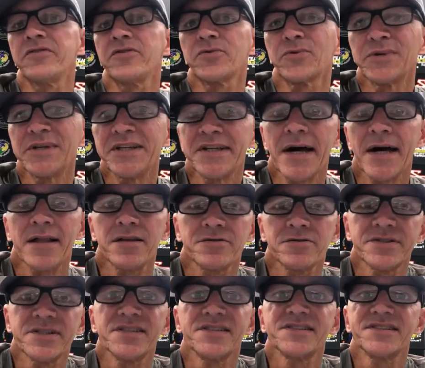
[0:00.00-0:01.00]

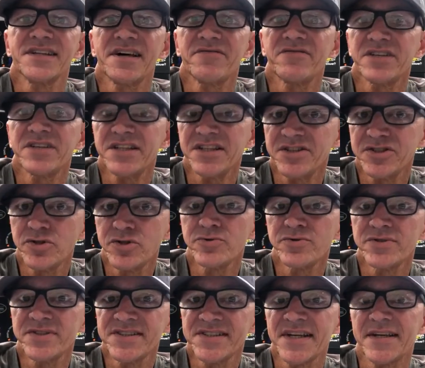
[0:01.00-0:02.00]

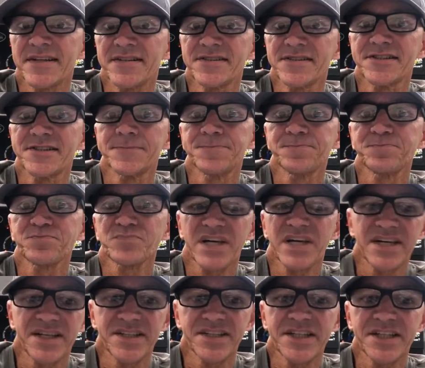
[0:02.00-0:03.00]
$3.72
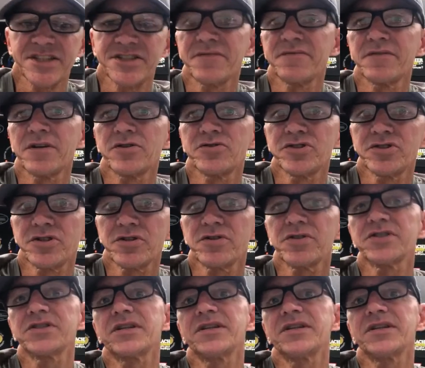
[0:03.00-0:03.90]
in each of those shirts.